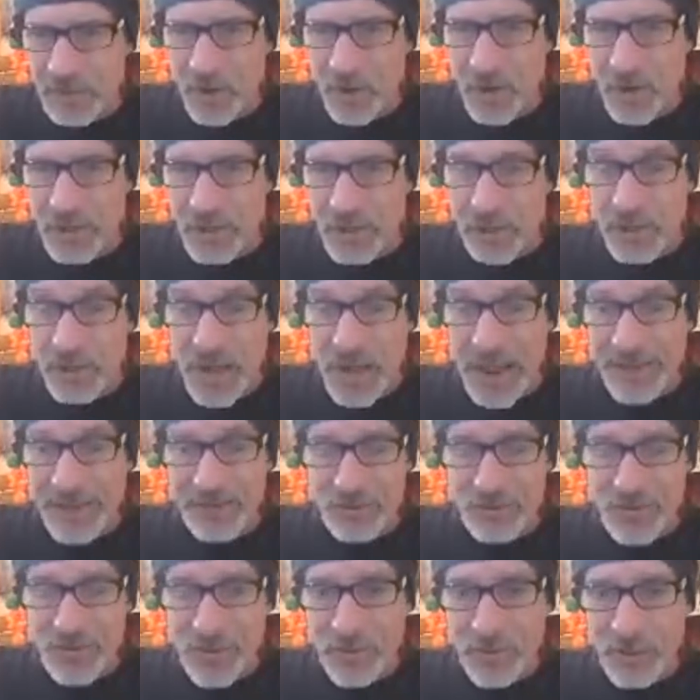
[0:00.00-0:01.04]
I did a
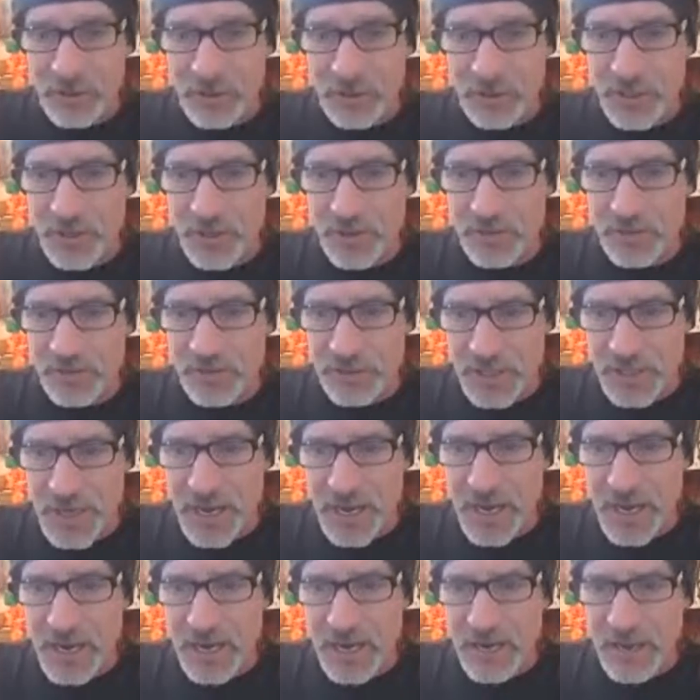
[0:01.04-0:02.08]
live stream earlier
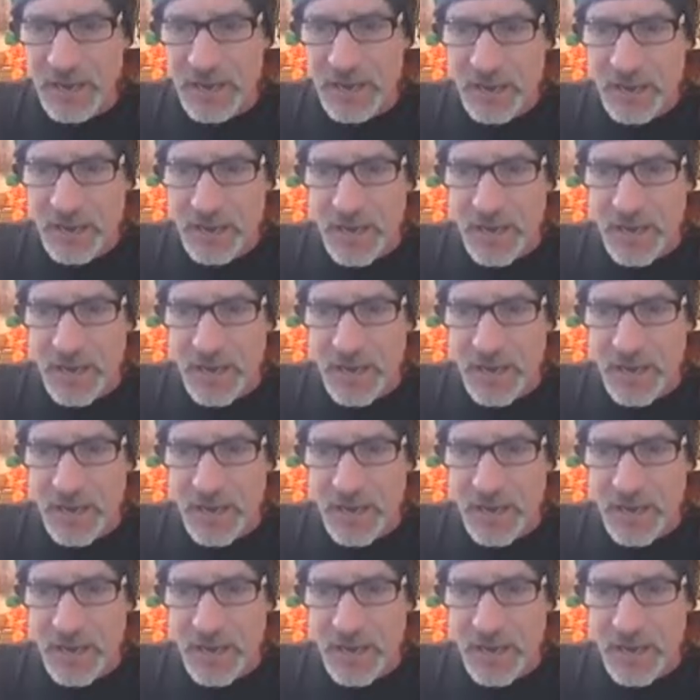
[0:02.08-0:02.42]
today,